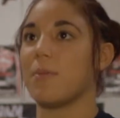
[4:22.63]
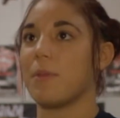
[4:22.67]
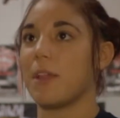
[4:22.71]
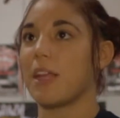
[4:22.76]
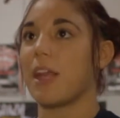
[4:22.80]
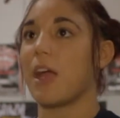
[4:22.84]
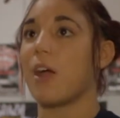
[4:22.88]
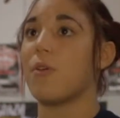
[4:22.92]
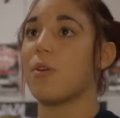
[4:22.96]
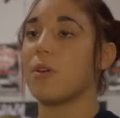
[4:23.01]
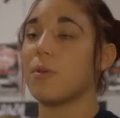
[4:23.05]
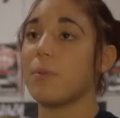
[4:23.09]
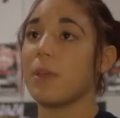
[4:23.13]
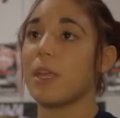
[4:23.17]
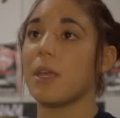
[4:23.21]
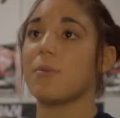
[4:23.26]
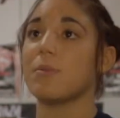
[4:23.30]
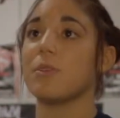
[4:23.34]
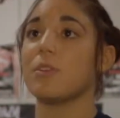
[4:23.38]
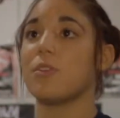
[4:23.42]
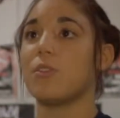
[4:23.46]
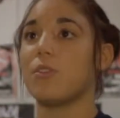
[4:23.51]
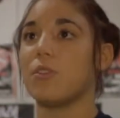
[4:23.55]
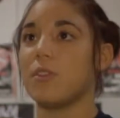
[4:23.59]
Like I want to be
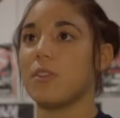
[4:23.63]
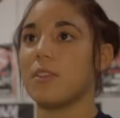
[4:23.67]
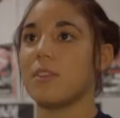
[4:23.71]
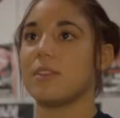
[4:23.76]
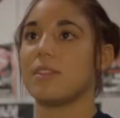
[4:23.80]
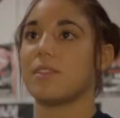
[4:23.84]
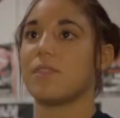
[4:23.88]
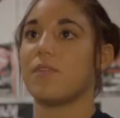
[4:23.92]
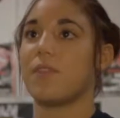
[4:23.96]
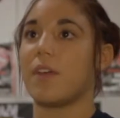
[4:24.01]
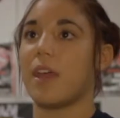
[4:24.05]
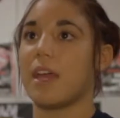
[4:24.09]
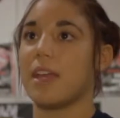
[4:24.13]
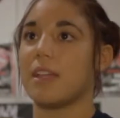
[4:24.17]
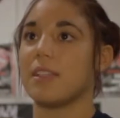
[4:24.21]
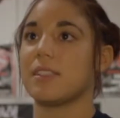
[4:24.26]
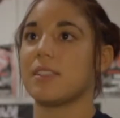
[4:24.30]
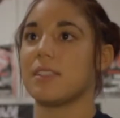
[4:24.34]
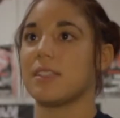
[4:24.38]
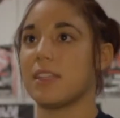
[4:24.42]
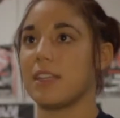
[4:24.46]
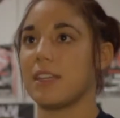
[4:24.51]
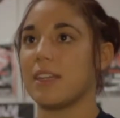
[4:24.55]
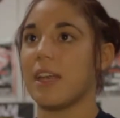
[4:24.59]
able to go to these events
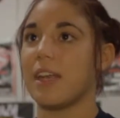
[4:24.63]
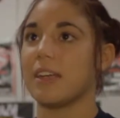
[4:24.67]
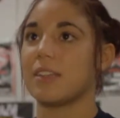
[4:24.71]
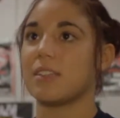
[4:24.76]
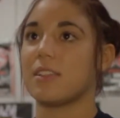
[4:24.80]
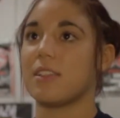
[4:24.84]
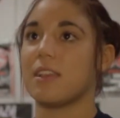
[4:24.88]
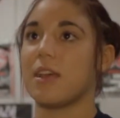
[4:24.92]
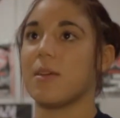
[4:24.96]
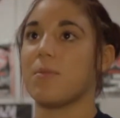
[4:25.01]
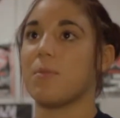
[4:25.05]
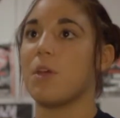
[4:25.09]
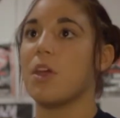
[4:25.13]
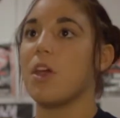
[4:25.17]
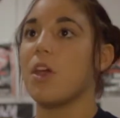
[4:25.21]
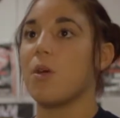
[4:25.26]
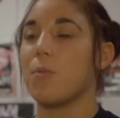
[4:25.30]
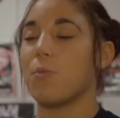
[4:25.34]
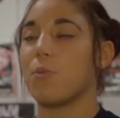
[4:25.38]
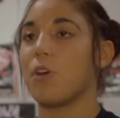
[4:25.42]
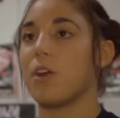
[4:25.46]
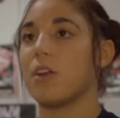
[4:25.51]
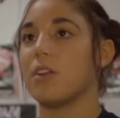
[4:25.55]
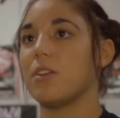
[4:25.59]
and connect to them
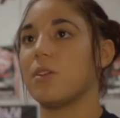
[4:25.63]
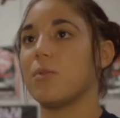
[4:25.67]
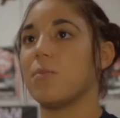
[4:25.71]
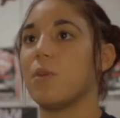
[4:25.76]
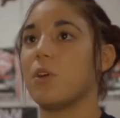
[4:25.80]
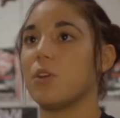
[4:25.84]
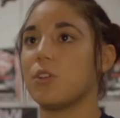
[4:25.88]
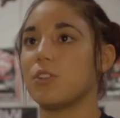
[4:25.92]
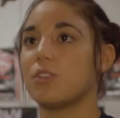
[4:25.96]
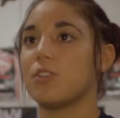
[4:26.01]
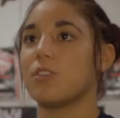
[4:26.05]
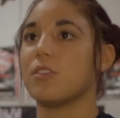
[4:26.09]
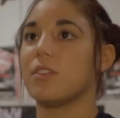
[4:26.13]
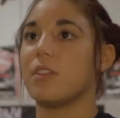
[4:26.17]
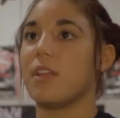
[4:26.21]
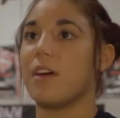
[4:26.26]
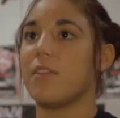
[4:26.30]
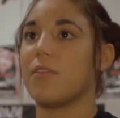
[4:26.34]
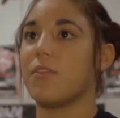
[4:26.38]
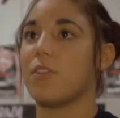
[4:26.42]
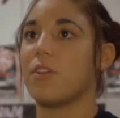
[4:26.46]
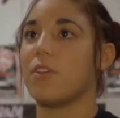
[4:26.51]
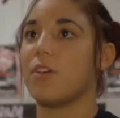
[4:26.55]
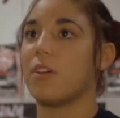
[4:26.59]
more on an emotional
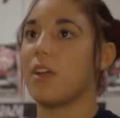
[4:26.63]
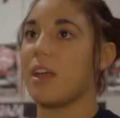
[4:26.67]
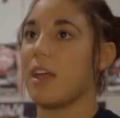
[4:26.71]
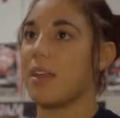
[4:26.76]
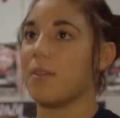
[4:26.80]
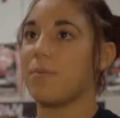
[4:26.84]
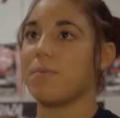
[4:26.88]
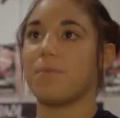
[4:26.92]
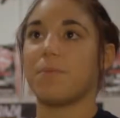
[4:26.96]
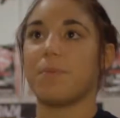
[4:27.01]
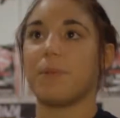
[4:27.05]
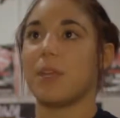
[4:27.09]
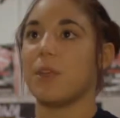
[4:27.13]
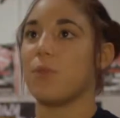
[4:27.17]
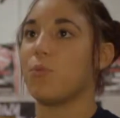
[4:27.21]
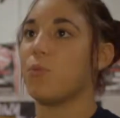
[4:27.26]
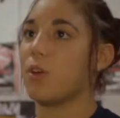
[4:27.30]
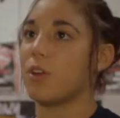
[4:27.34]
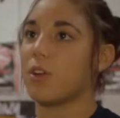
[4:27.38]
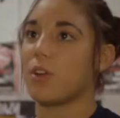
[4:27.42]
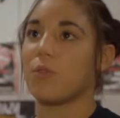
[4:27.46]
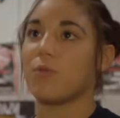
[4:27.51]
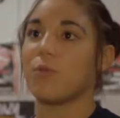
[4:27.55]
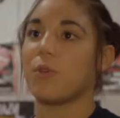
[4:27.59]
level and be
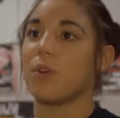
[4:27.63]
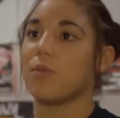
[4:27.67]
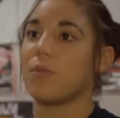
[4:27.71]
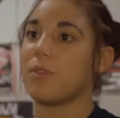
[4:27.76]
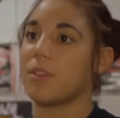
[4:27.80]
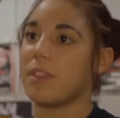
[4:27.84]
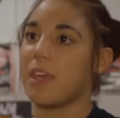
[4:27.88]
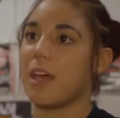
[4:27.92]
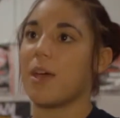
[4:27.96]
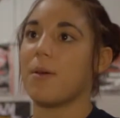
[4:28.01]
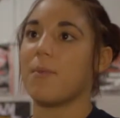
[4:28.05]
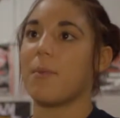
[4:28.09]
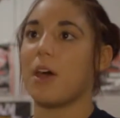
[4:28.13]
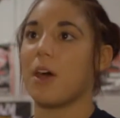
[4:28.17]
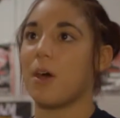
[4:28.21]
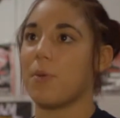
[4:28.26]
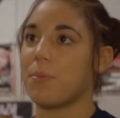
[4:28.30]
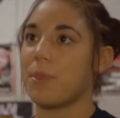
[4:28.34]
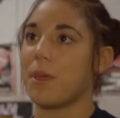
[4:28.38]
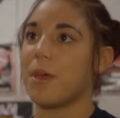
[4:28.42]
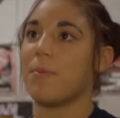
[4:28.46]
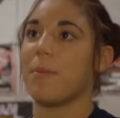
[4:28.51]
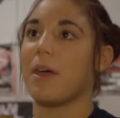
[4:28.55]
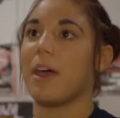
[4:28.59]
one-on-one with them,
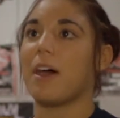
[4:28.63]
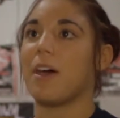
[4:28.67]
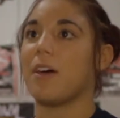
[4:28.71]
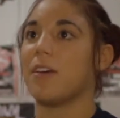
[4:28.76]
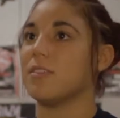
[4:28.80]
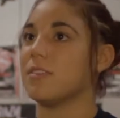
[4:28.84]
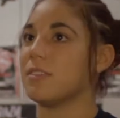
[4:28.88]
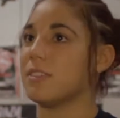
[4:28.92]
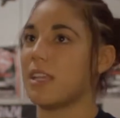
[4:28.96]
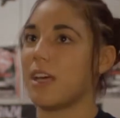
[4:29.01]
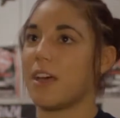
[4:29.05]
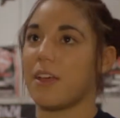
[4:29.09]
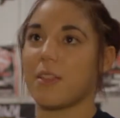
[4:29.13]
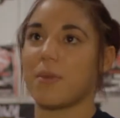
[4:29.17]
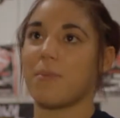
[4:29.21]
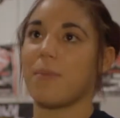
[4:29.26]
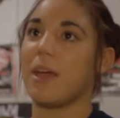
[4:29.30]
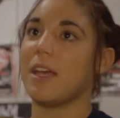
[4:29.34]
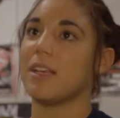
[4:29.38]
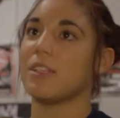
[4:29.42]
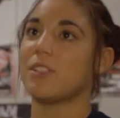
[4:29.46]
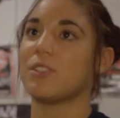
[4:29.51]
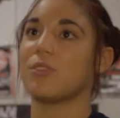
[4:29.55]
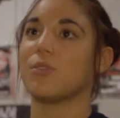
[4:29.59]
help them out, tell them
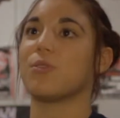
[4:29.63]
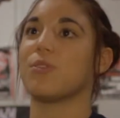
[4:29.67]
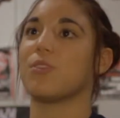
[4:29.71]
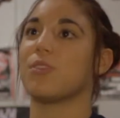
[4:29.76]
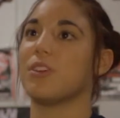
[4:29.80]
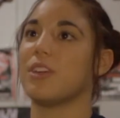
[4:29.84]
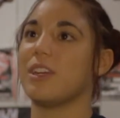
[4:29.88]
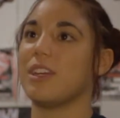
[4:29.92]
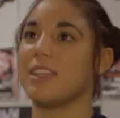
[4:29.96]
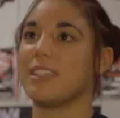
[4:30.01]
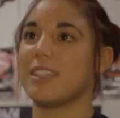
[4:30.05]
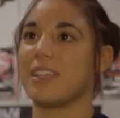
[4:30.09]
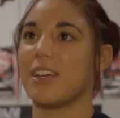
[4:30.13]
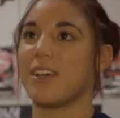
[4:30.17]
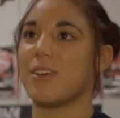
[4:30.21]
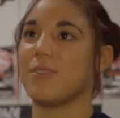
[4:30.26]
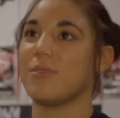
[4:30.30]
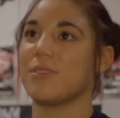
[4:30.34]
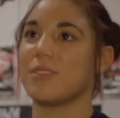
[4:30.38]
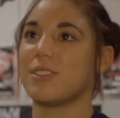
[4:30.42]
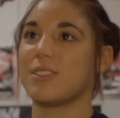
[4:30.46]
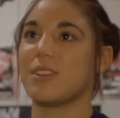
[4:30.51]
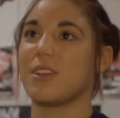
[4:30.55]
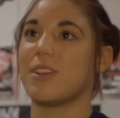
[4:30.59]
my story, tell them
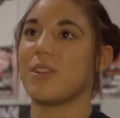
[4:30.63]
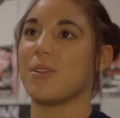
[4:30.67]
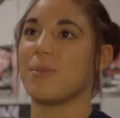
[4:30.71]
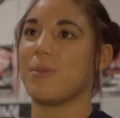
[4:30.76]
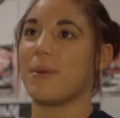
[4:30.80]
what it's all